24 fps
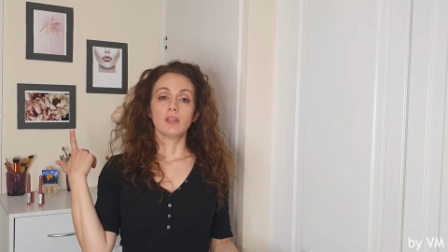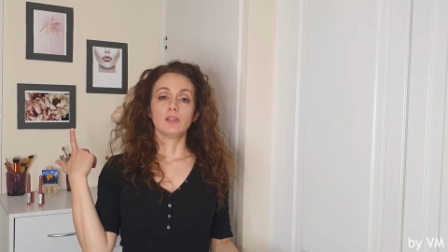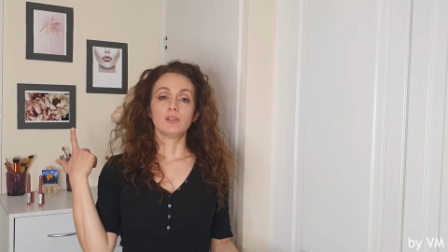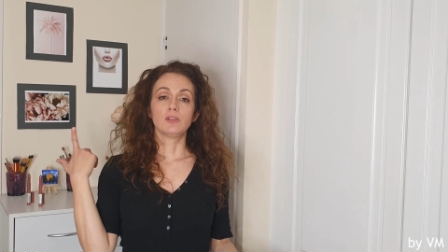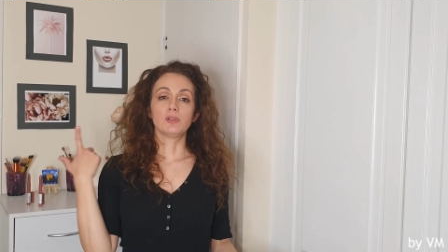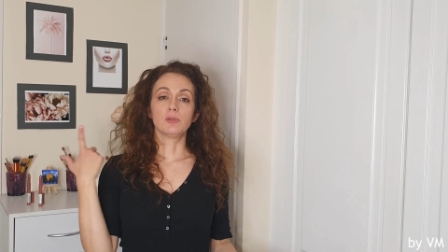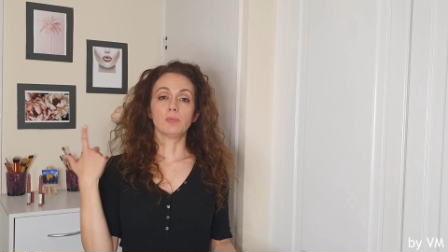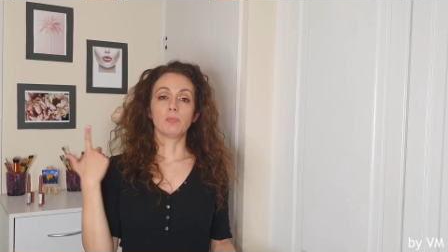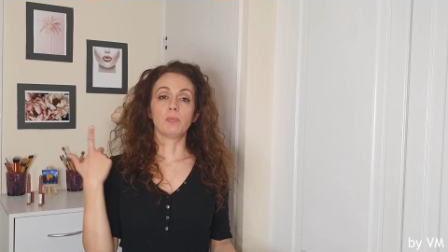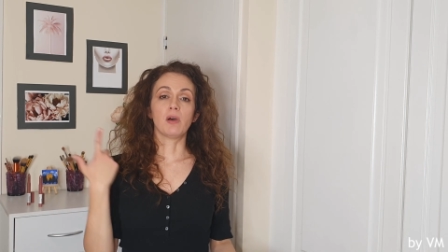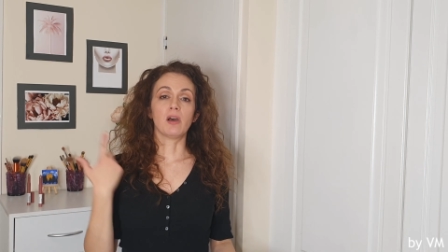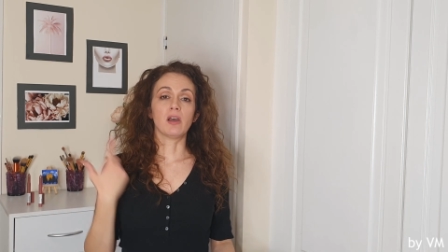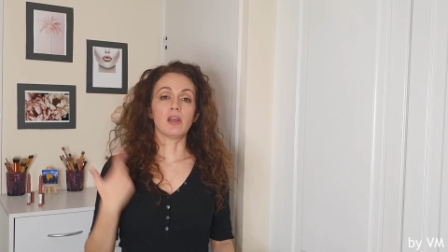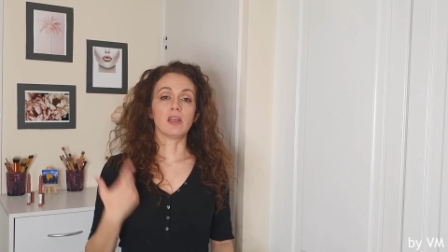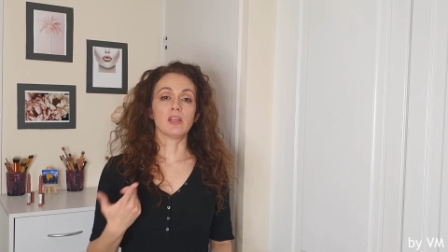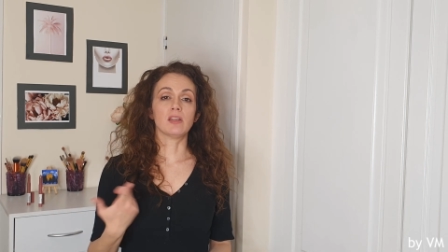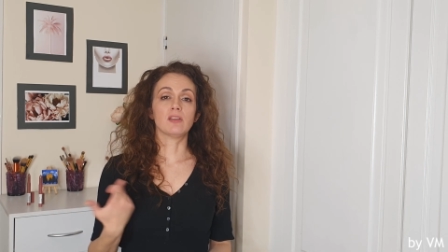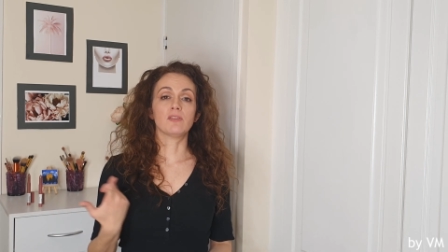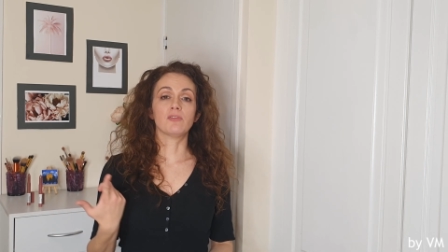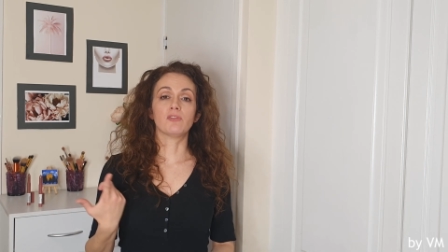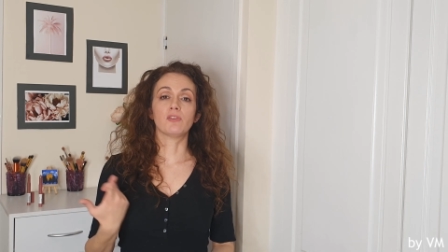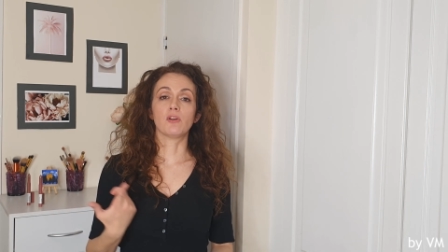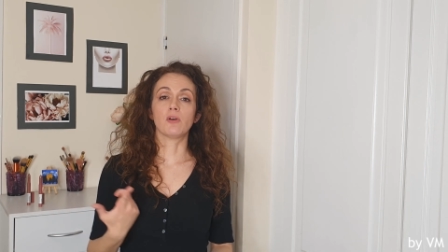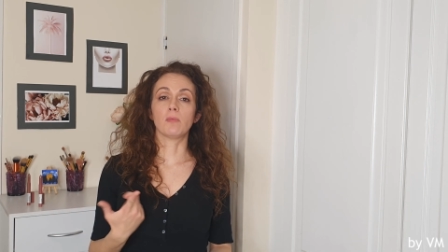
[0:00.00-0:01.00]
to buy
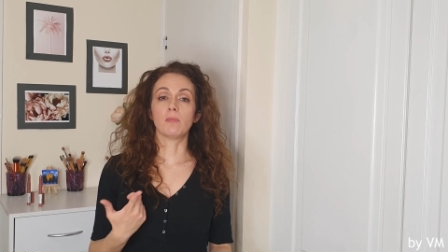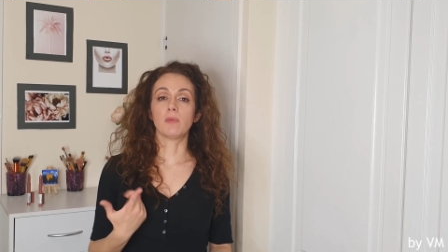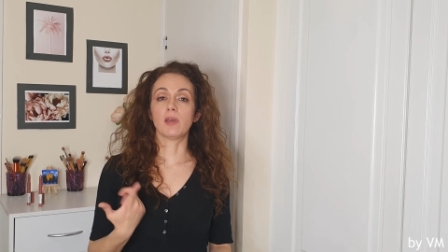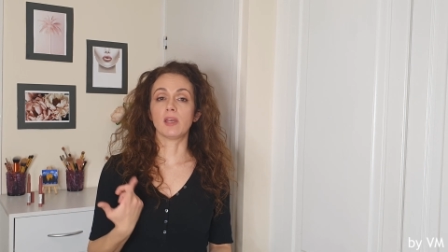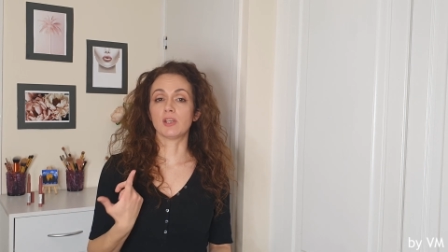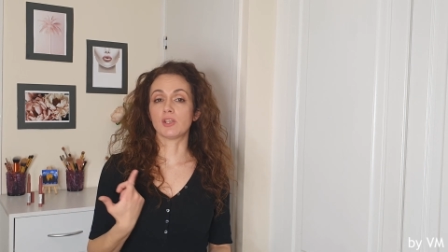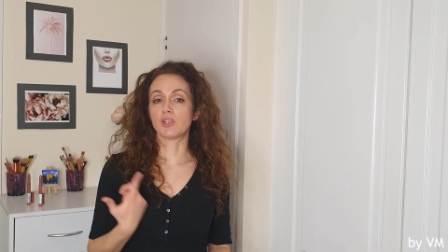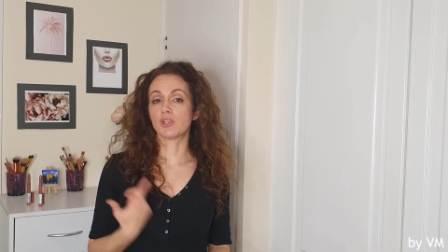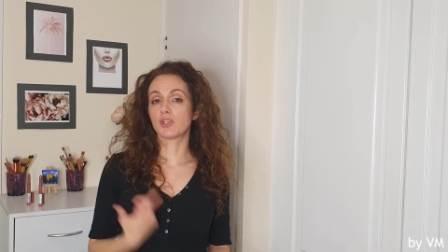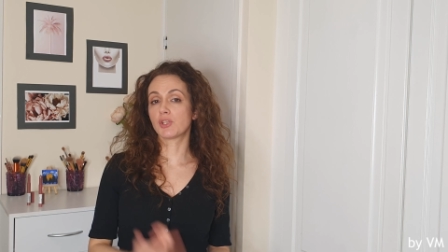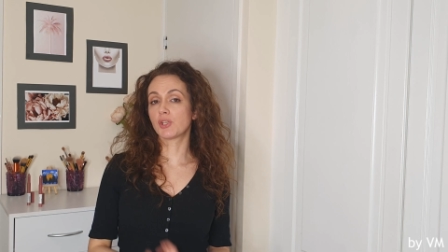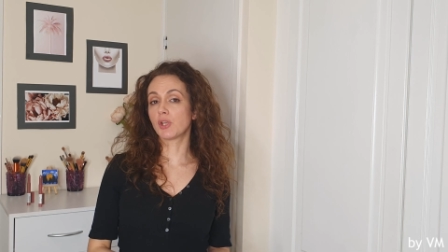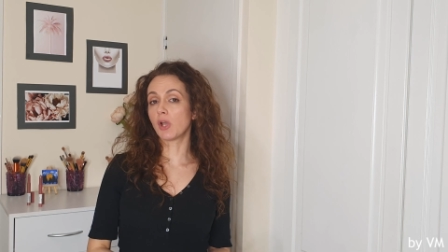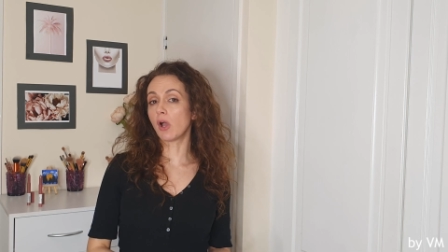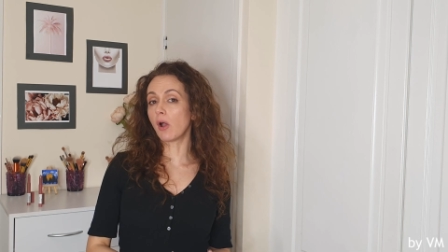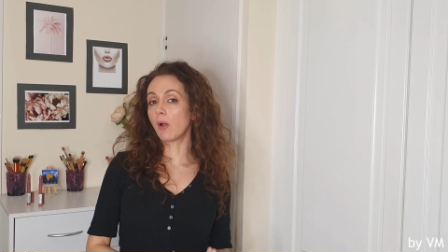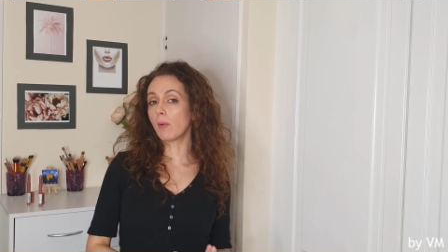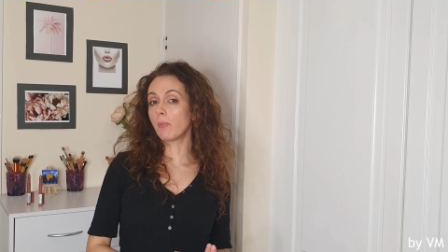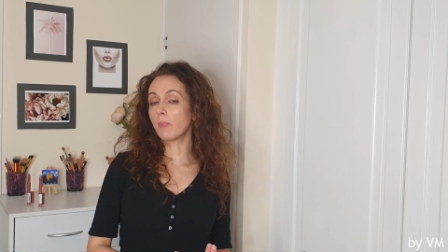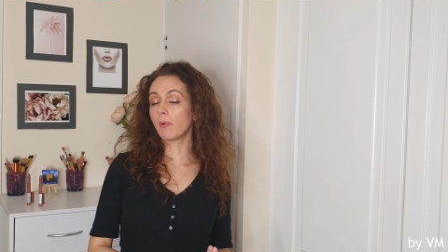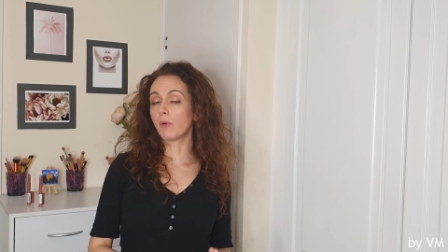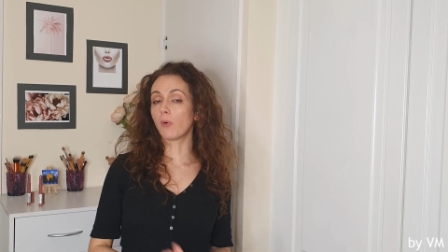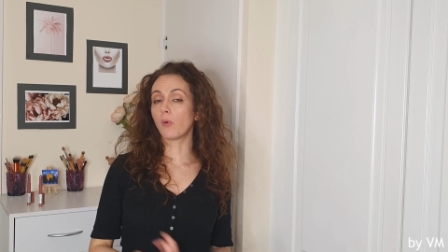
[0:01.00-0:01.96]
it from a shop